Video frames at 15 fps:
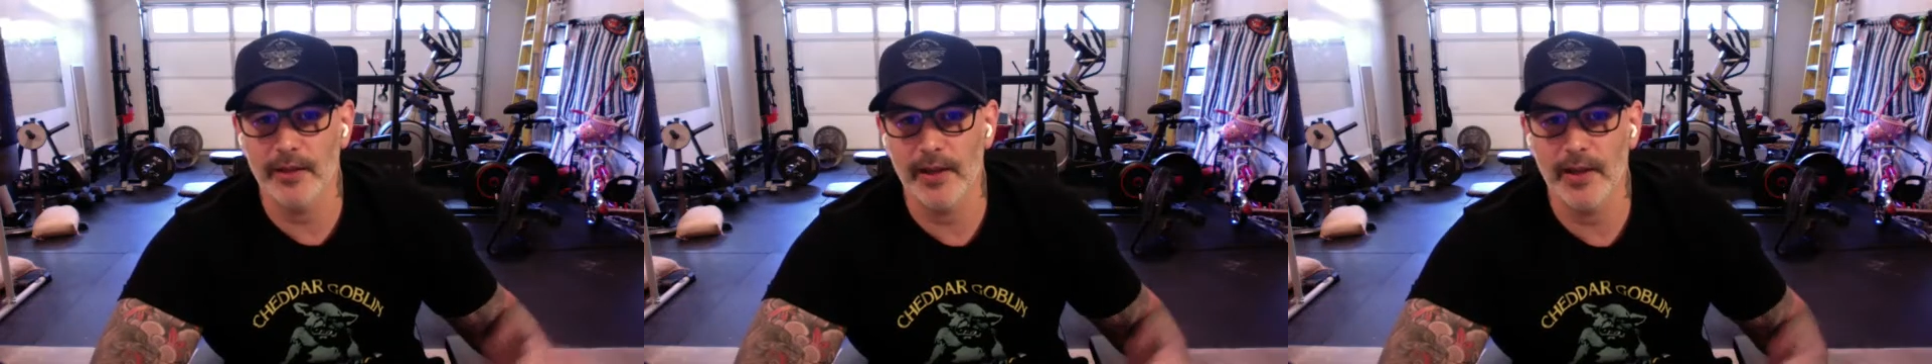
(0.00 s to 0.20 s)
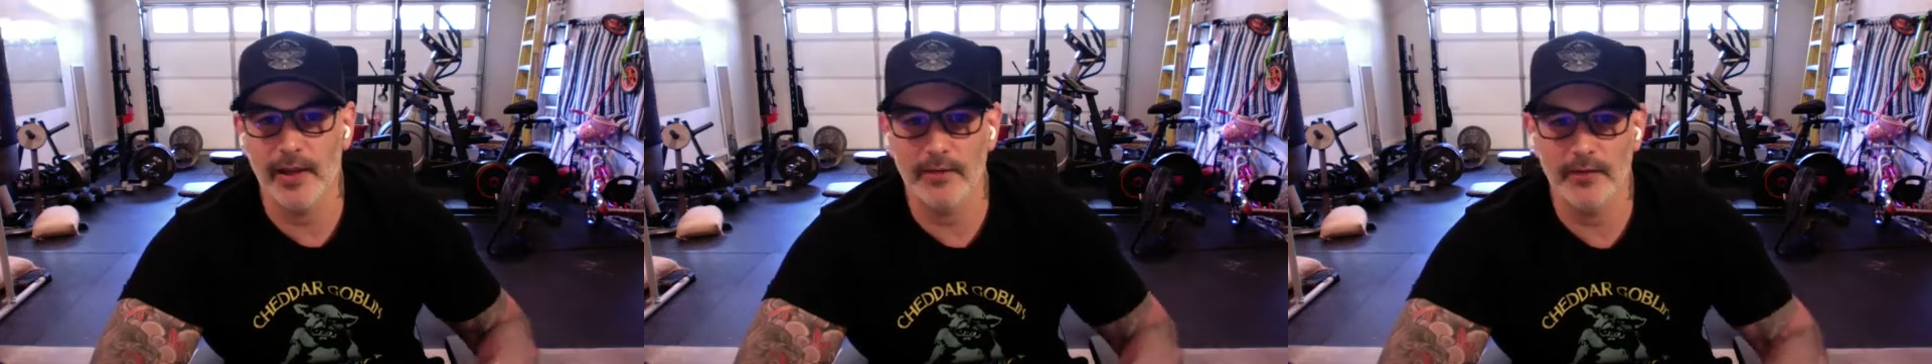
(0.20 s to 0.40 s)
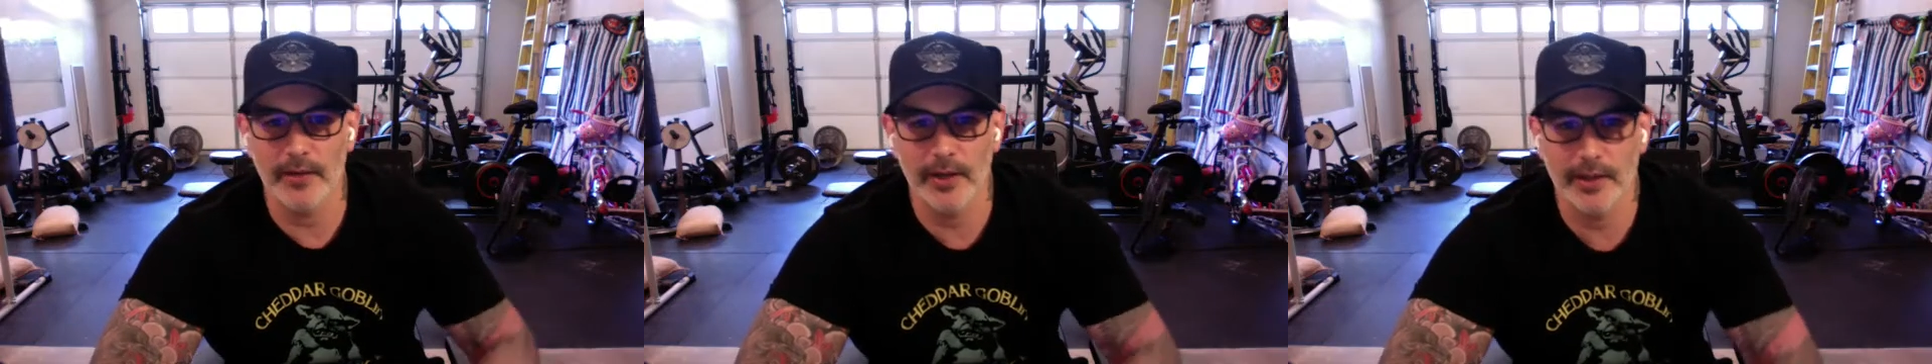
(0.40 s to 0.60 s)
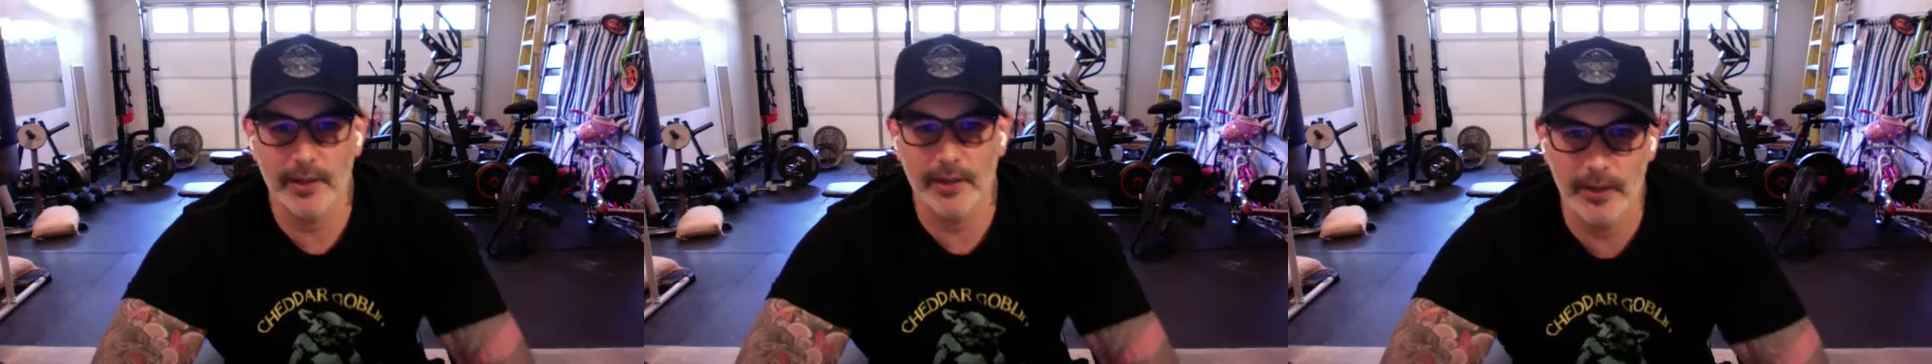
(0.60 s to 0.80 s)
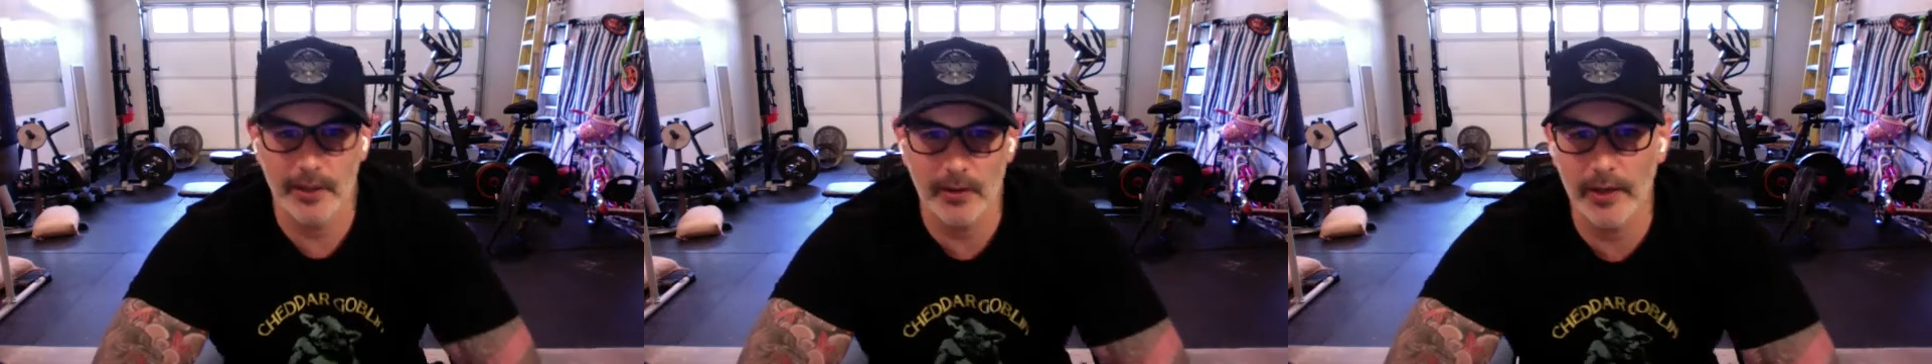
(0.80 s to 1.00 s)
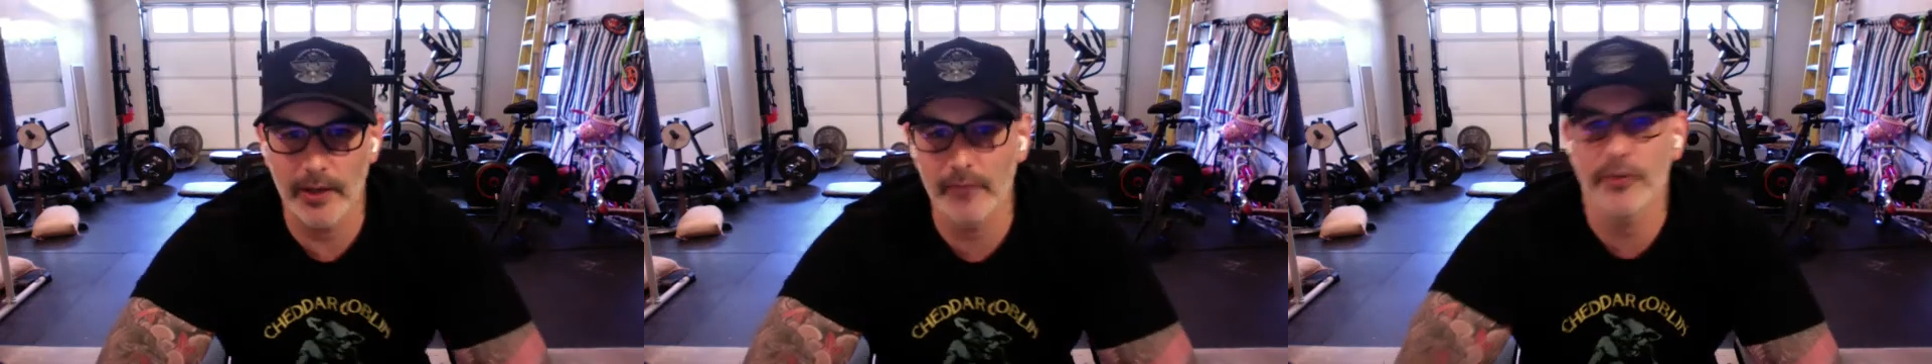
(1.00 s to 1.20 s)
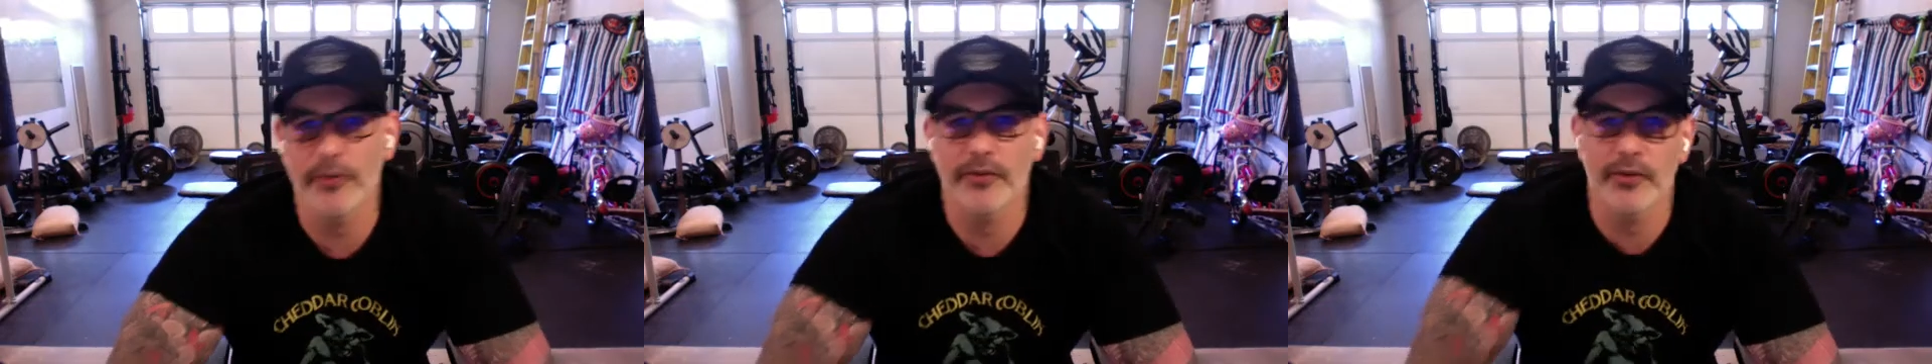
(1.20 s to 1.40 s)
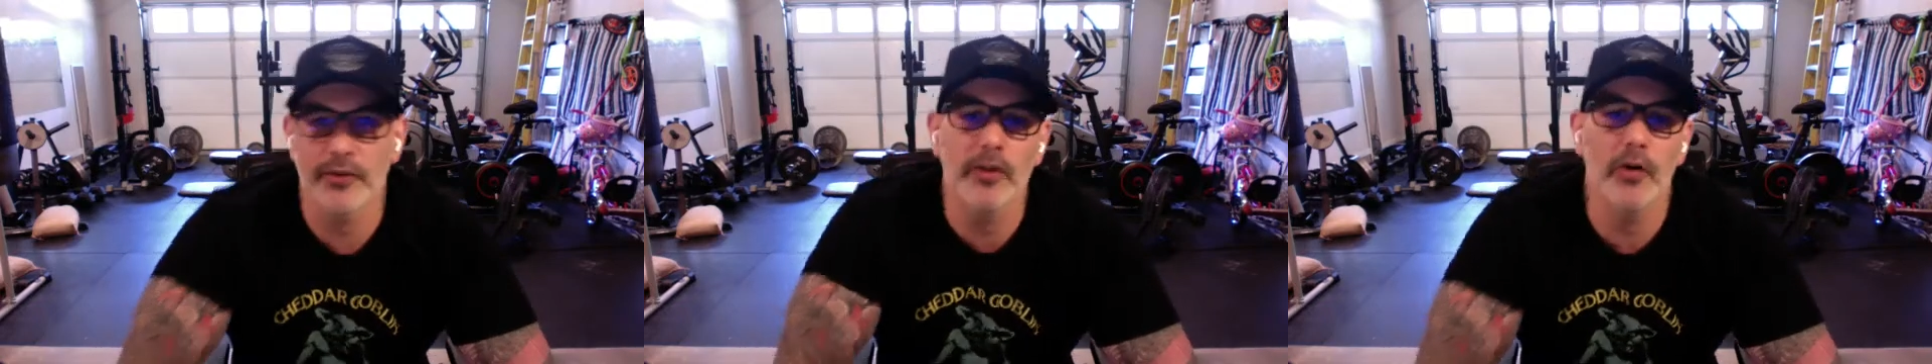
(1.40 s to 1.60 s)
They have, like, every
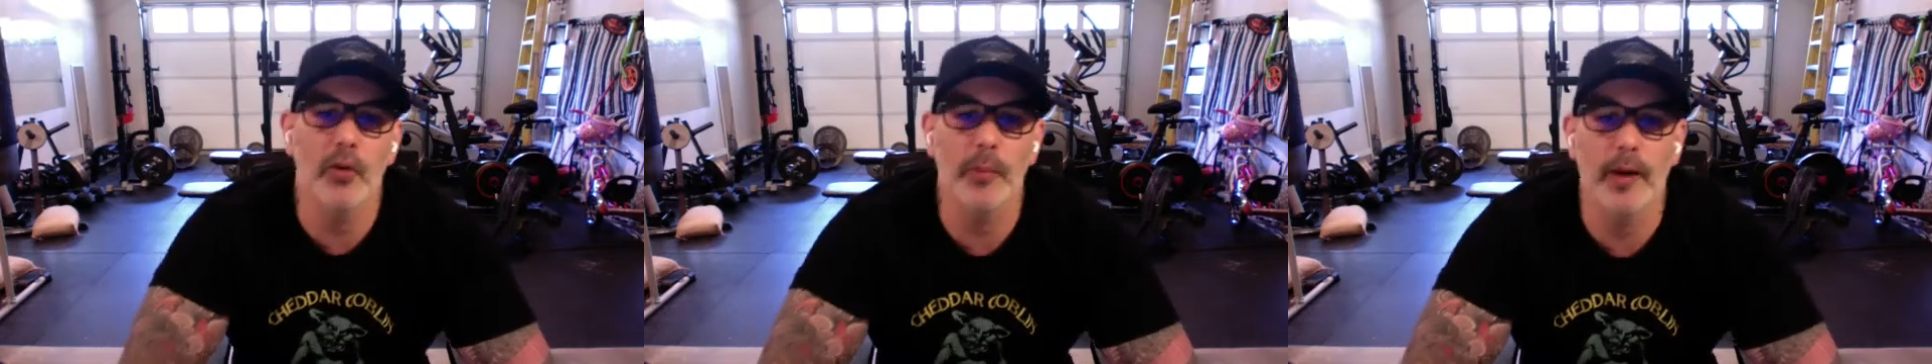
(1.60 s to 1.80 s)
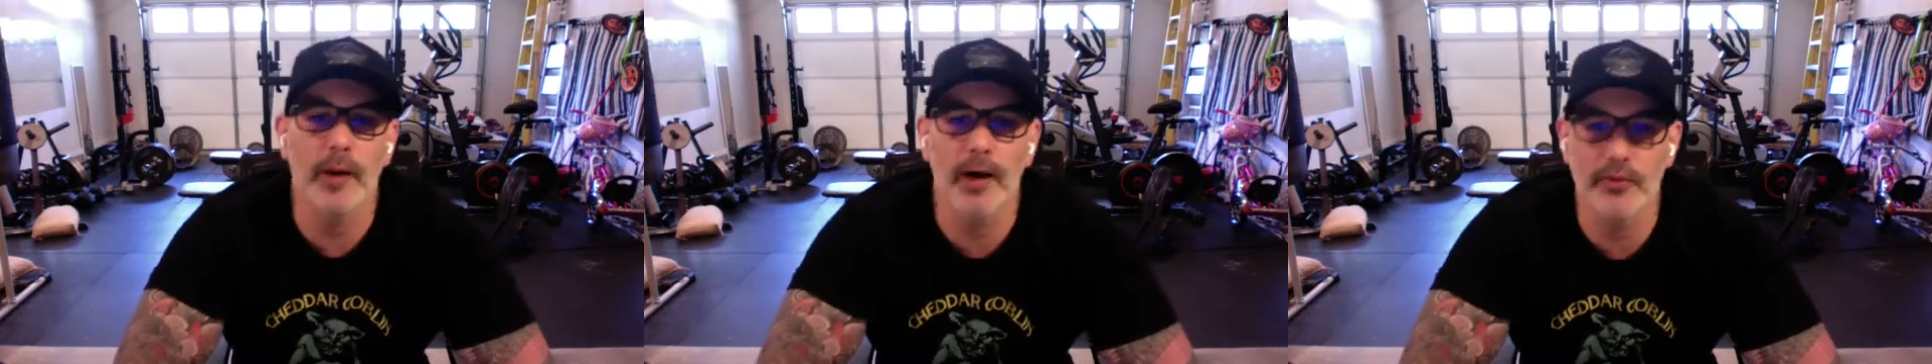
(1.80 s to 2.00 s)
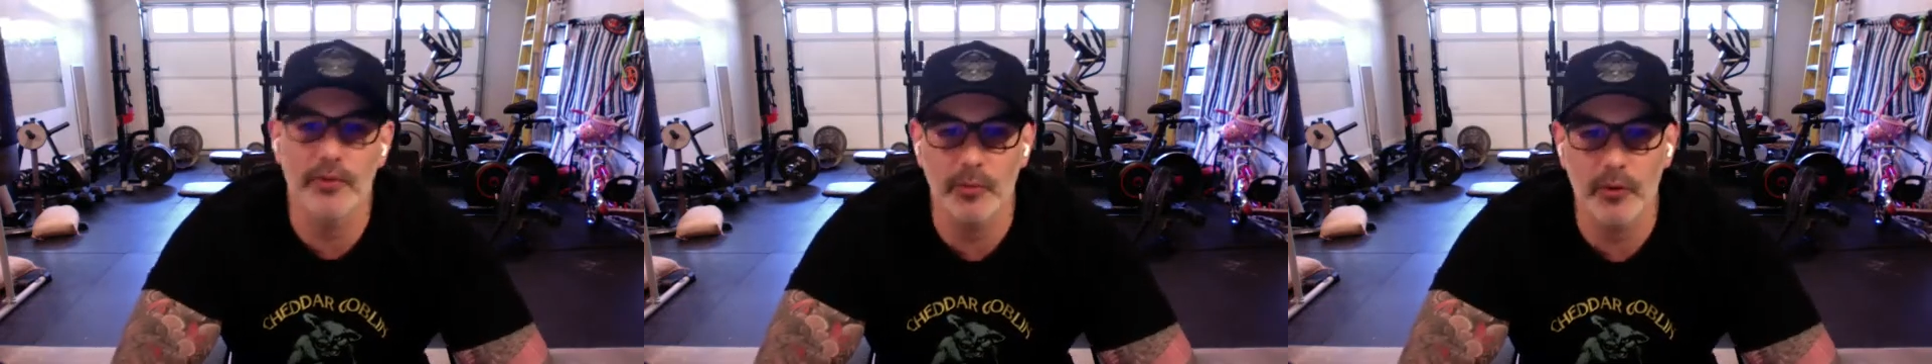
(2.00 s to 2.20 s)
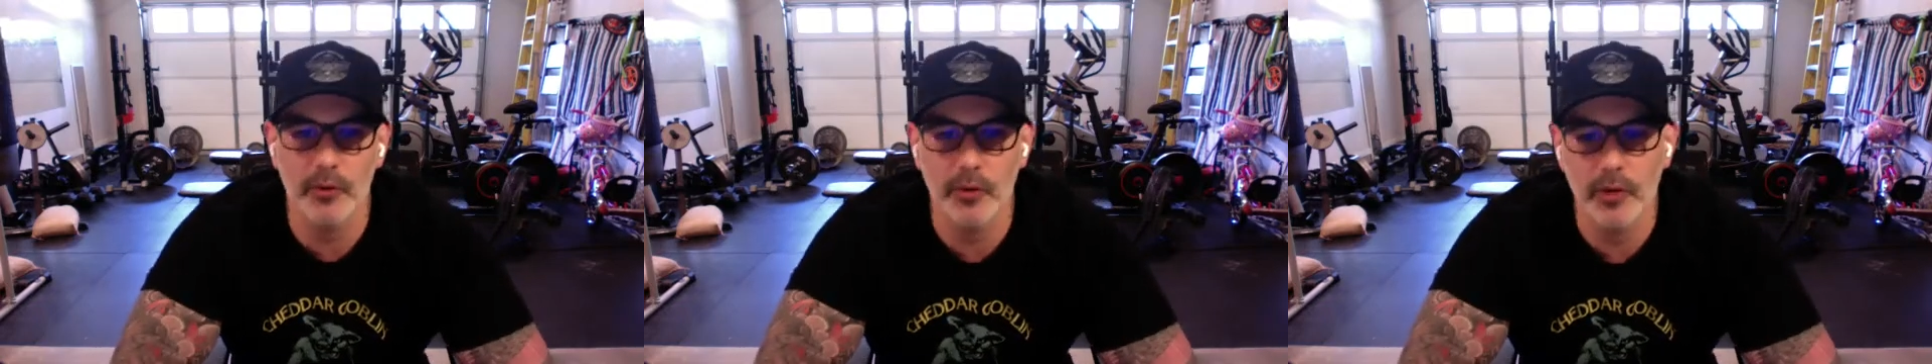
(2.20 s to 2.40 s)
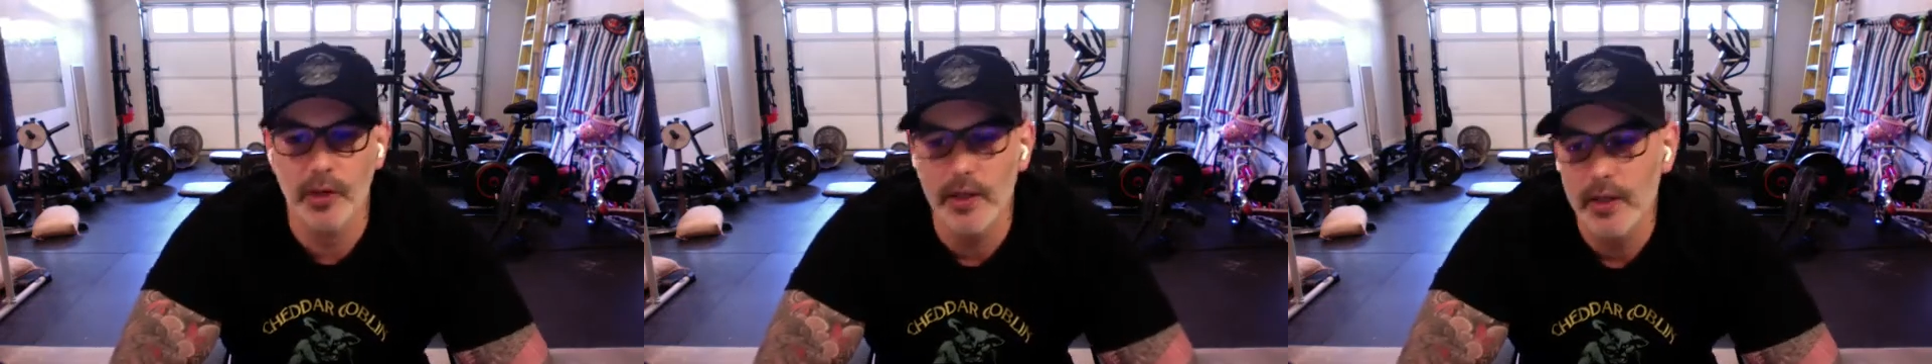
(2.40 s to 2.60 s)
skill possible.